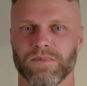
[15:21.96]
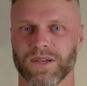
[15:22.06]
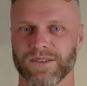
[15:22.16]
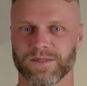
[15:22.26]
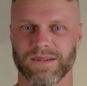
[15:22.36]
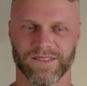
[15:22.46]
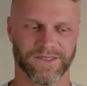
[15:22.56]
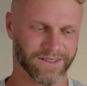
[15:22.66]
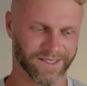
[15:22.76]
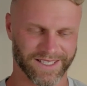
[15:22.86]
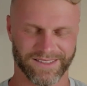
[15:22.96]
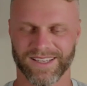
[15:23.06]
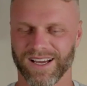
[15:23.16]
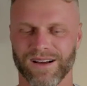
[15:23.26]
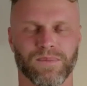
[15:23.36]
because we know that you
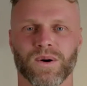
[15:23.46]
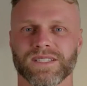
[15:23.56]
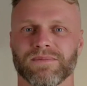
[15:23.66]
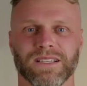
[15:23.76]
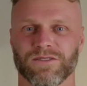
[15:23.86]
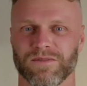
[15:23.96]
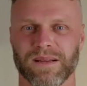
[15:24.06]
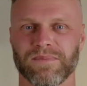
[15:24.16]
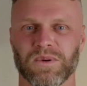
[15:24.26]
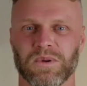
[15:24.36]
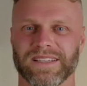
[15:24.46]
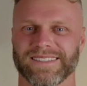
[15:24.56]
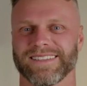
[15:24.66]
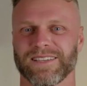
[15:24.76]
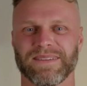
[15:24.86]
can't possibly remember all this.
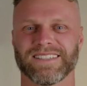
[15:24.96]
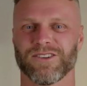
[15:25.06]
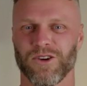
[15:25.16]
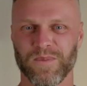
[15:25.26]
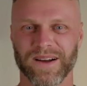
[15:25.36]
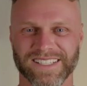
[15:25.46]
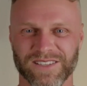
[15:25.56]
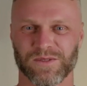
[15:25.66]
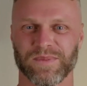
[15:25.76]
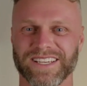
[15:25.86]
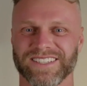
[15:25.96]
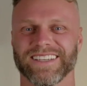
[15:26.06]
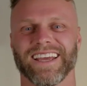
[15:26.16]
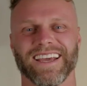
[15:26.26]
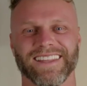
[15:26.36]
There's going to be so much
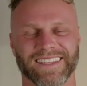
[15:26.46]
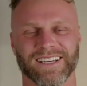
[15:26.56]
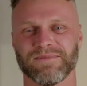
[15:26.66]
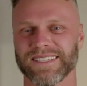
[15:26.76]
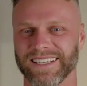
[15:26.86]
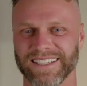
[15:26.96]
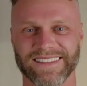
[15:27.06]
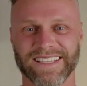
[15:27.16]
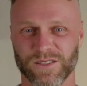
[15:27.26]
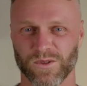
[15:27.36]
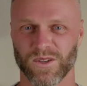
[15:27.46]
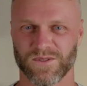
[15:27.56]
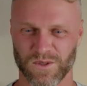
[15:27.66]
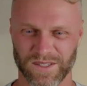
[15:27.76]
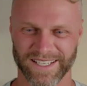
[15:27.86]
information that comes in these
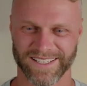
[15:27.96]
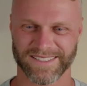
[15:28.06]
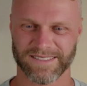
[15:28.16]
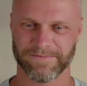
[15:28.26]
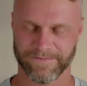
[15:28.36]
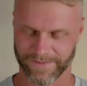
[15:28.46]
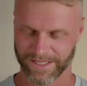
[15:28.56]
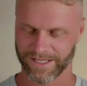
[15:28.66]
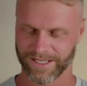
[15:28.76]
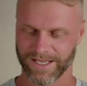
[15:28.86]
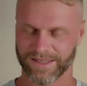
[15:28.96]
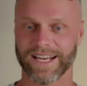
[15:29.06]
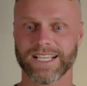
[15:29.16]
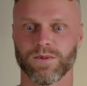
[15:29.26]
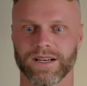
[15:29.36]
first few days. The
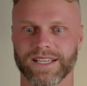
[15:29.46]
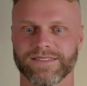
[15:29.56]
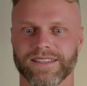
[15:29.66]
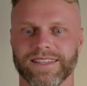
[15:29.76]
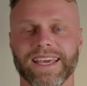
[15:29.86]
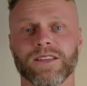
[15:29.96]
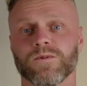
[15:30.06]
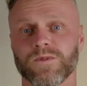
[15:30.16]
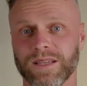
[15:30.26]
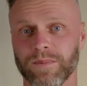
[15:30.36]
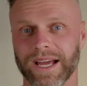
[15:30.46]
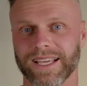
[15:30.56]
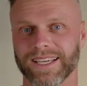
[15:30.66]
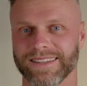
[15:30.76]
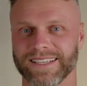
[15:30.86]
next one is to get
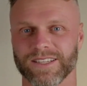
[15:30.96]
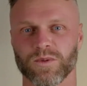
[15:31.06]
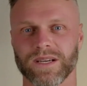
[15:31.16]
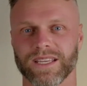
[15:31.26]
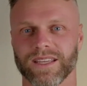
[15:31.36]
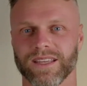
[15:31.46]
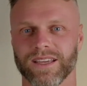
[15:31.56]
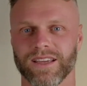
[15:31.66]
feedback at the end of the week.